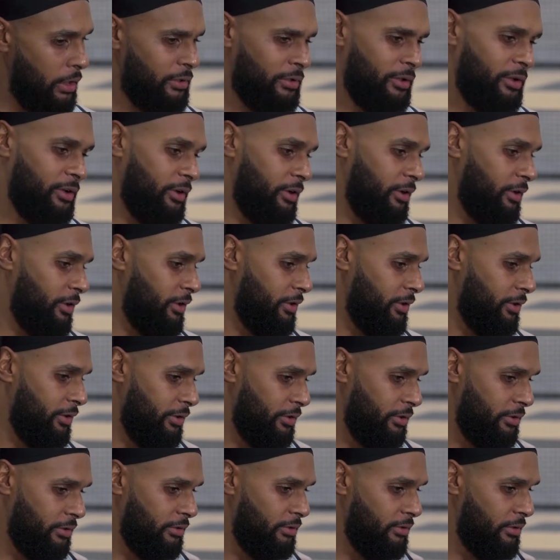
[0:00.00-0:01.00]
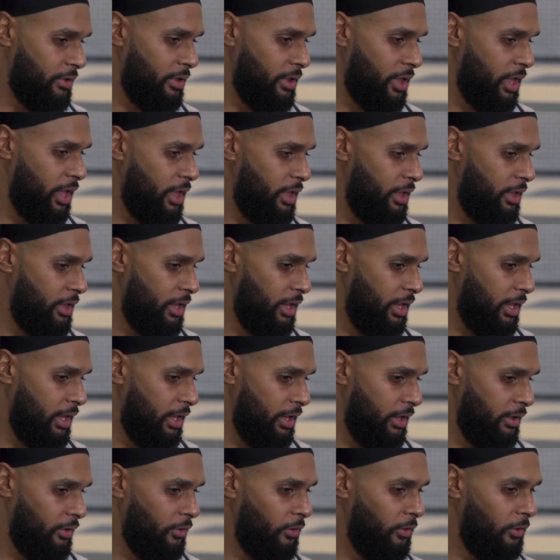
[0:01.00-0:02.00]
Uh, oh, and, uh,
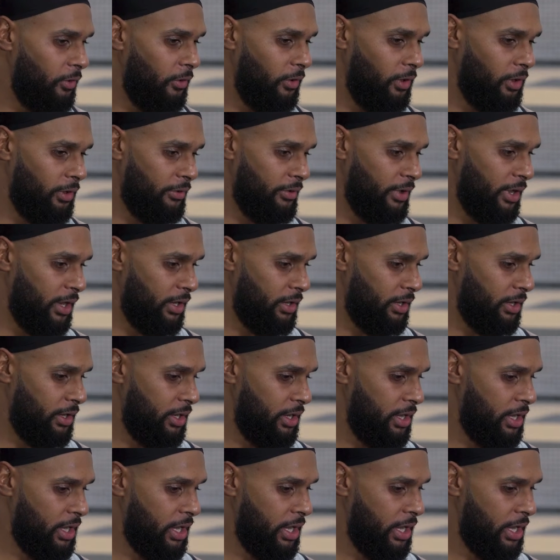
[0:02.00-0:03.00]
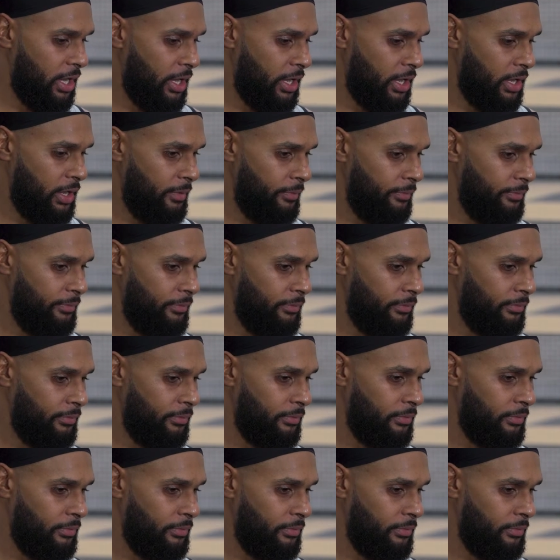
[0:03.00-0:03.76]
yeah, all, all around. Yeah. Um,